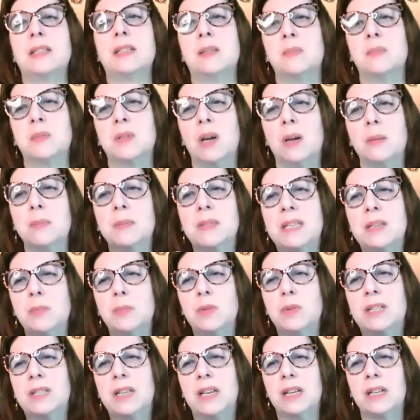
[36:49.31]
Sometimes he
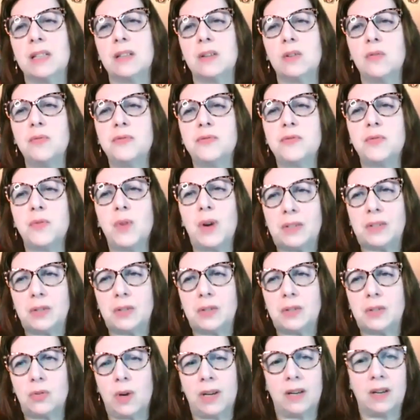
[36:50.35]
would get a little
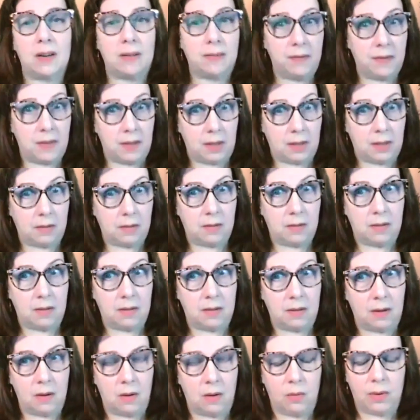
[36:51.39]
frustrated if things
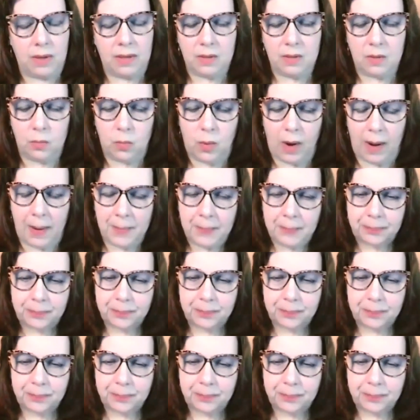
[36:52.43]
didn't go his way.